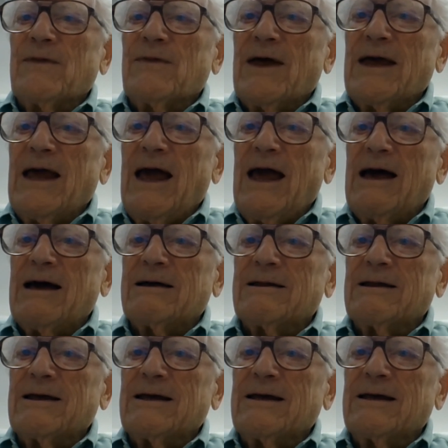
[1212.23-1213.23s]
they
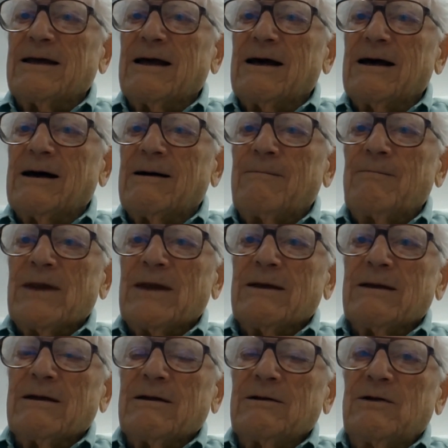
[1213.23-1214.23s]
had a
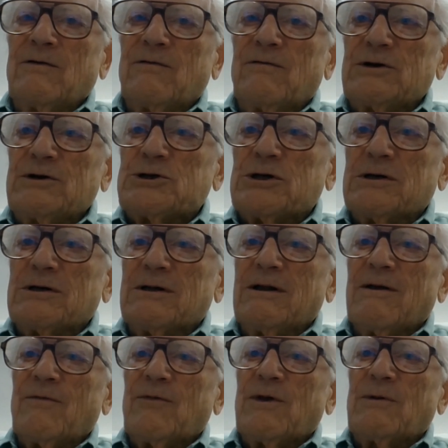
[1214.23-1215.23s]

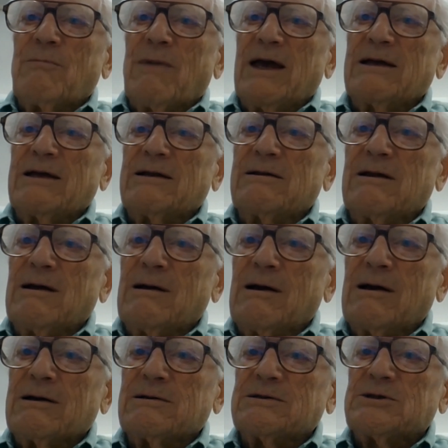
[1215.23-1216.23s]
division that made
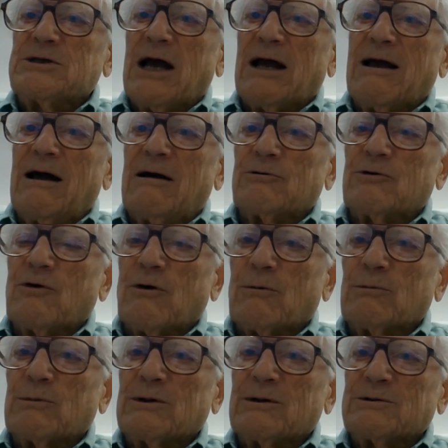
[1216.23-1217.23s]
checkout
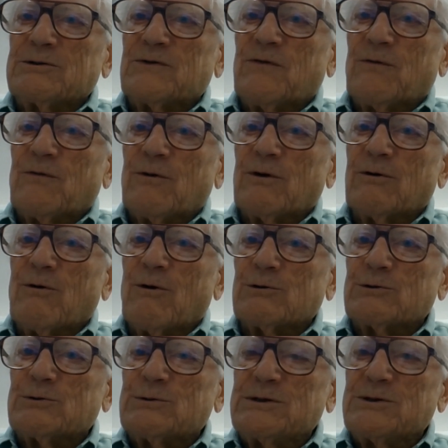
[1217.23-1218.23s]
terminals for
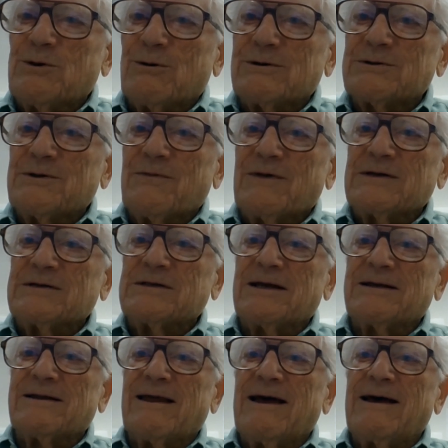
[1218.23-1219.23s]
grocery stores and things
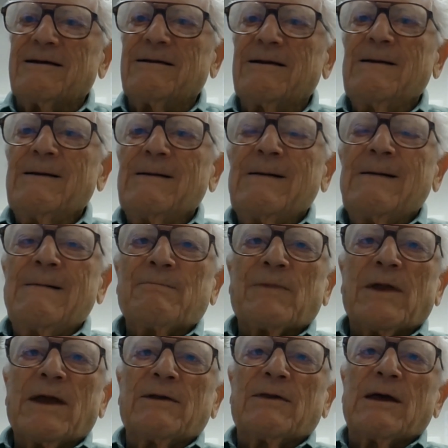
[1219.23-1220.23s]
like that.
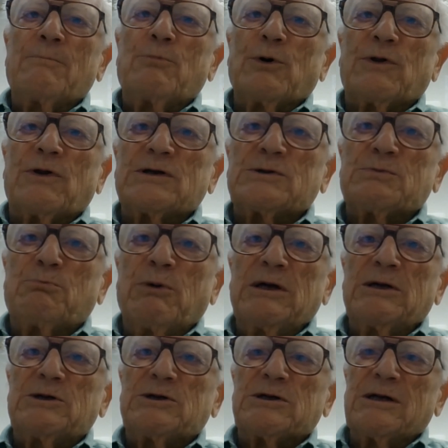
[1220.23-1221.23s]
And they put the
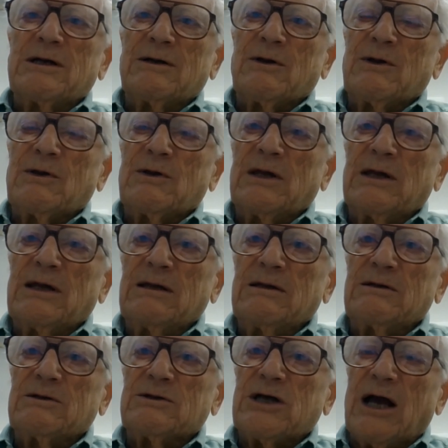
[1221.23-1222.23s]
speech into
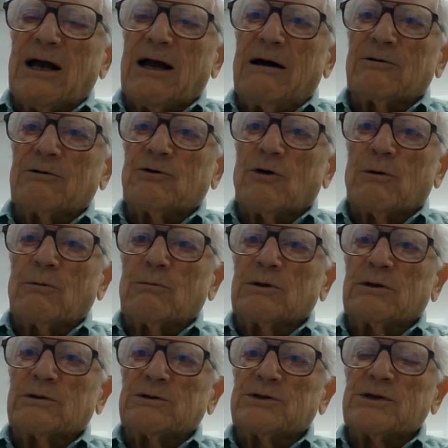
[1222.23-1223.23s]
the checkout
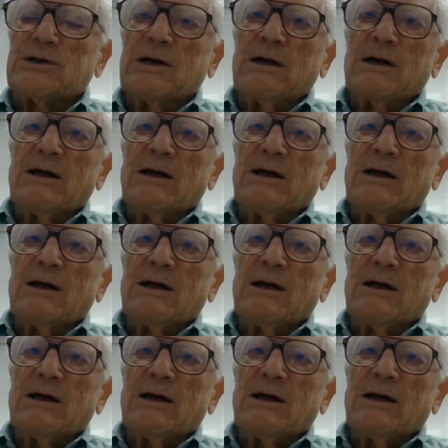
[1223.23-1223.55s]
terminals,